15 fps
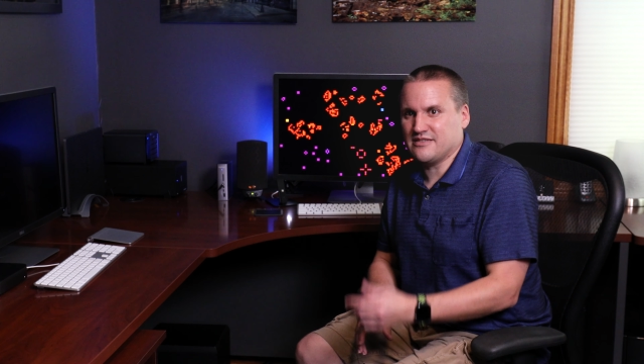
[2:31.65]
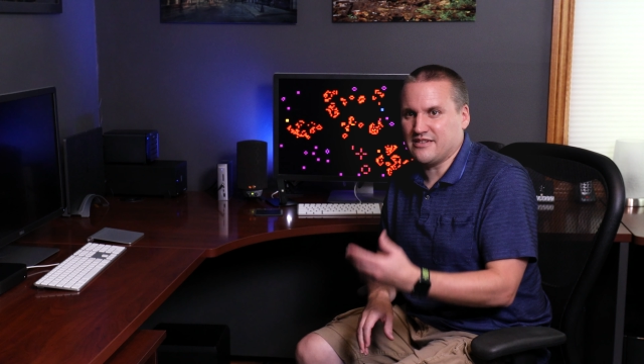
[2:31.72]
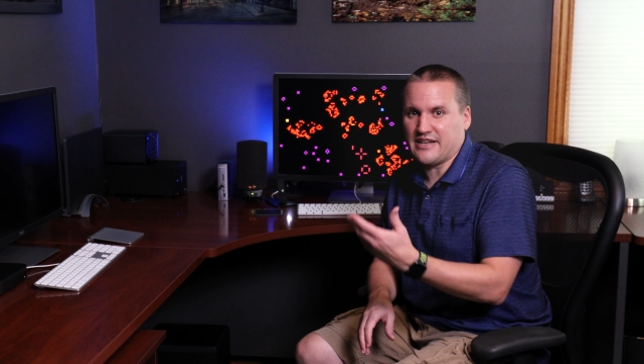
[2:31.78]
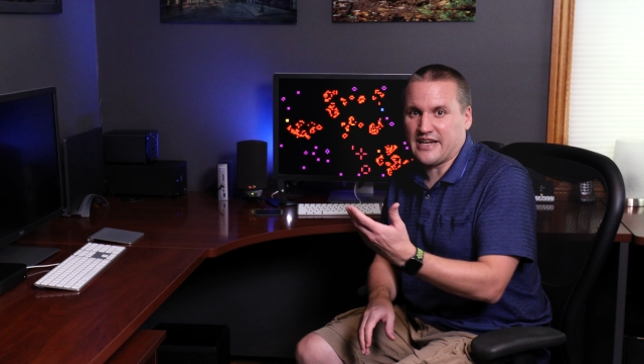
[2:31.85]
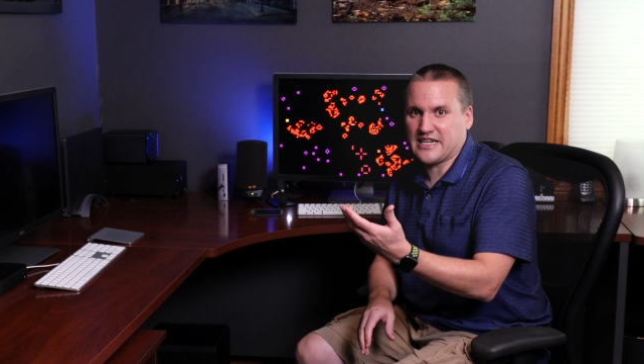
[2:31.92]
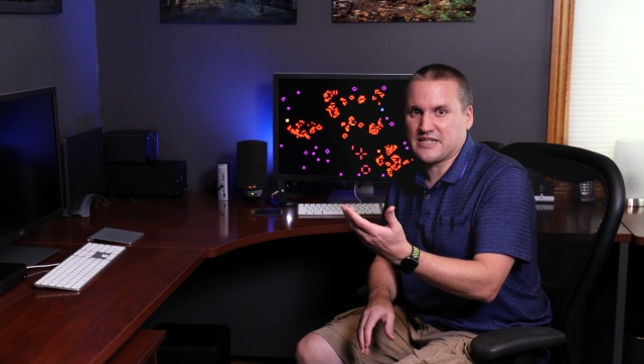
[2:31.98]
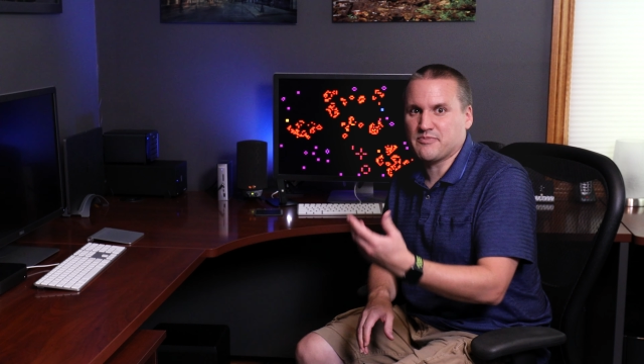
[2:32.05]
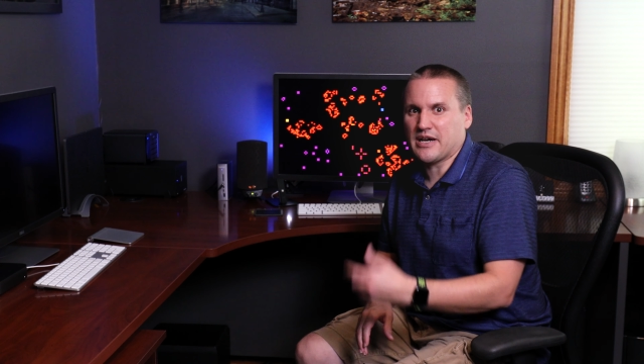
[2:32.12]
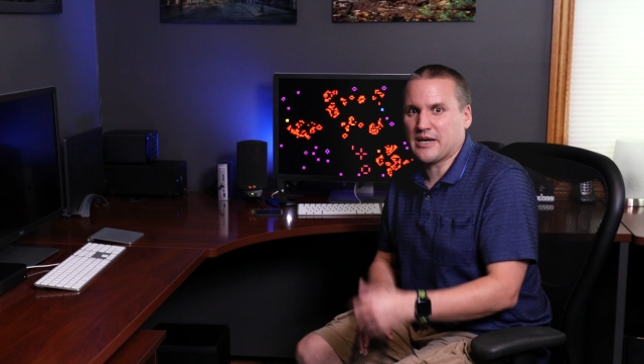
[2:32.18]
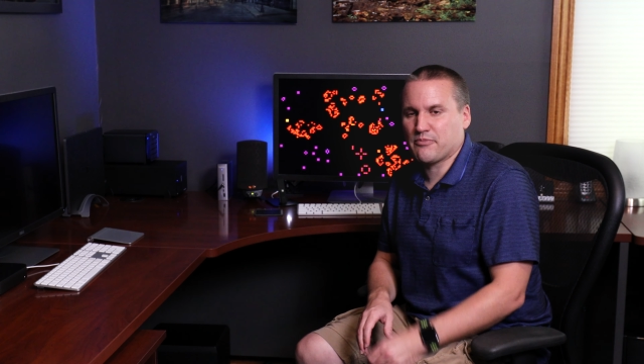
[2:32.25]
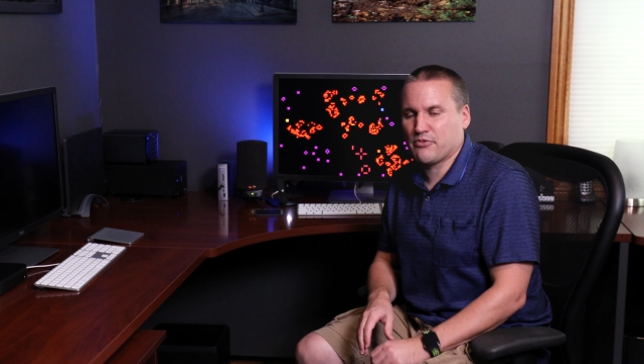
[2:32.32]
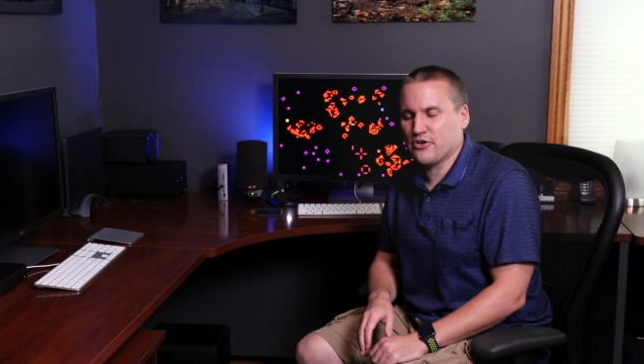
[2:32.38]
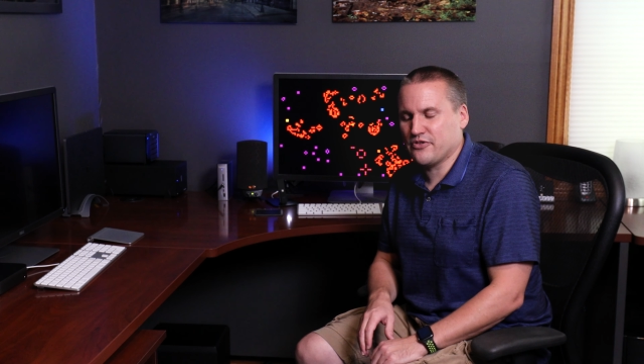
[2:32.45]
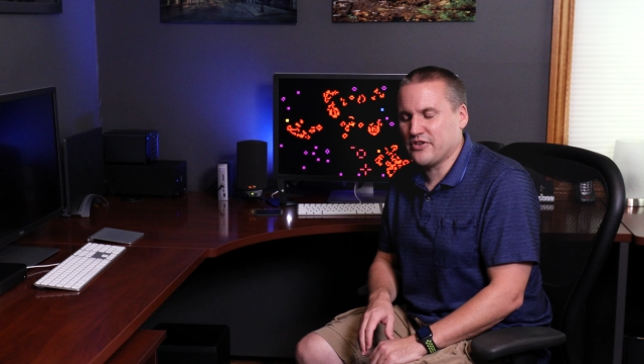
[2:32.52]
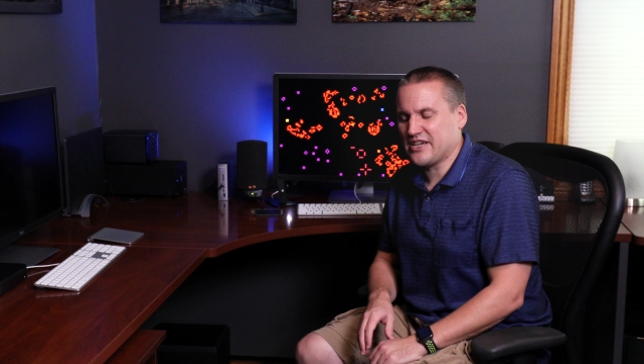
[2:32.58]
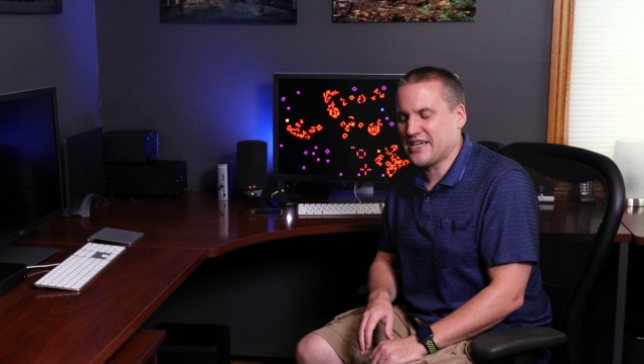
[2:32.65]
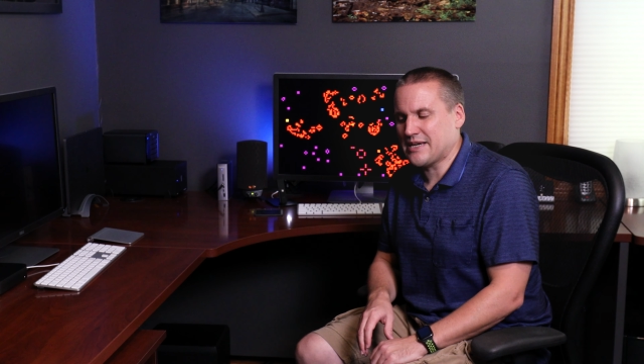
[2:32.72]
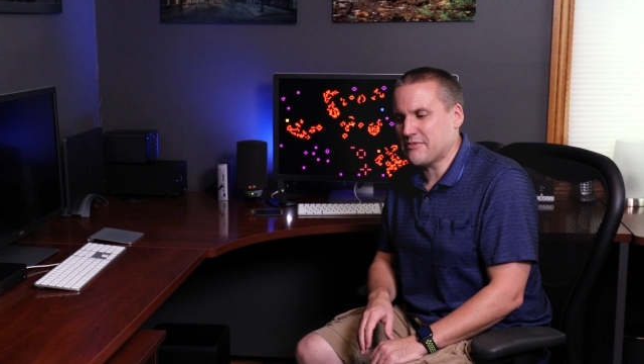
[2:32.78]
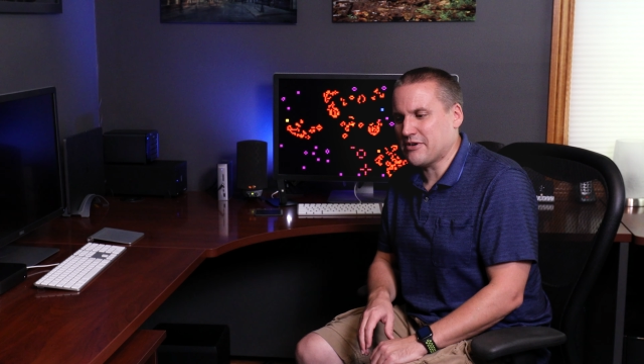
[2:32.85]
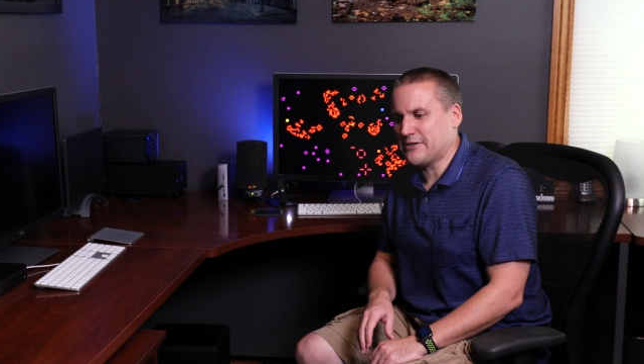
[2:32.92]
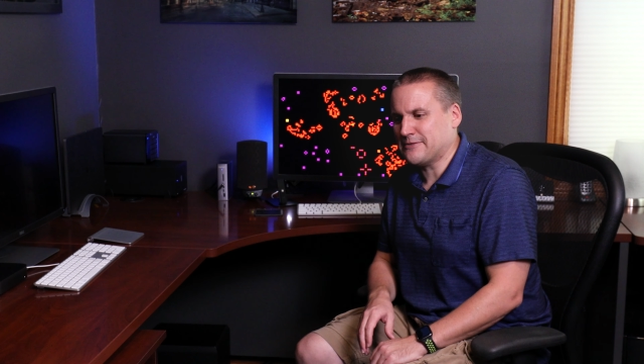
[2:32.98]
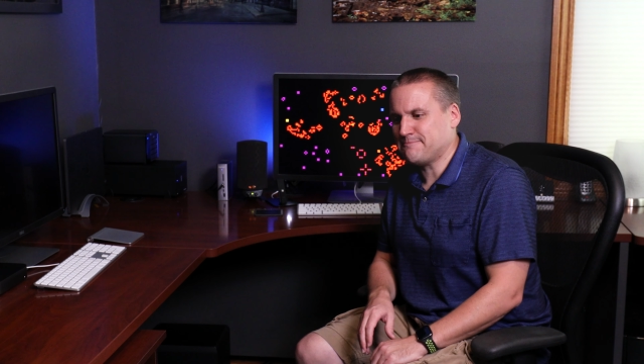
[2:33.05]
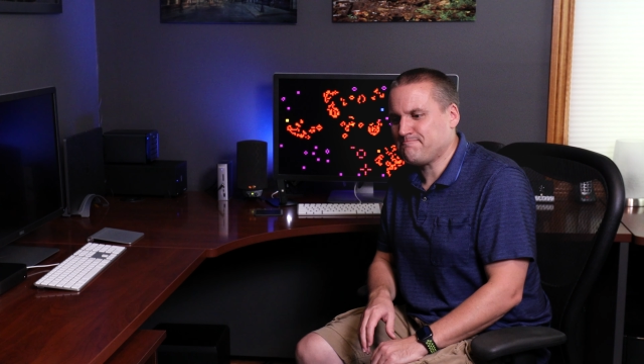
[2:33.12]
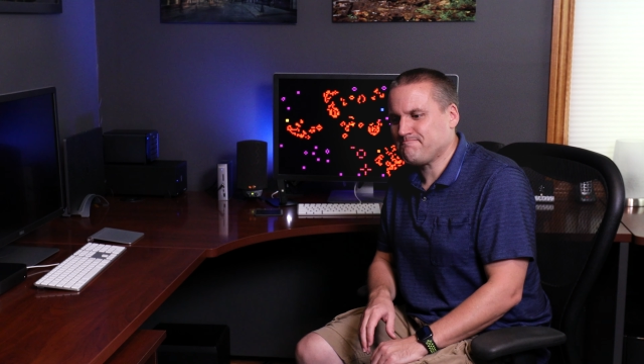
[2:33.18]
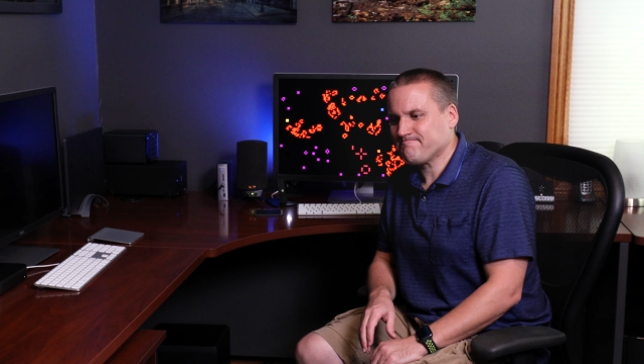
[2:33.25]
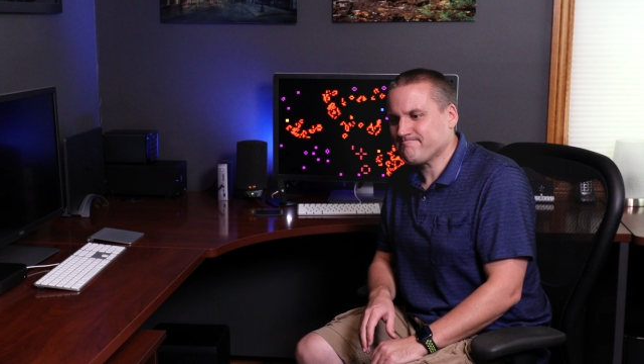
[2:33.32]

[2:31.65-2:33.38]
the next Mac Pro that came out.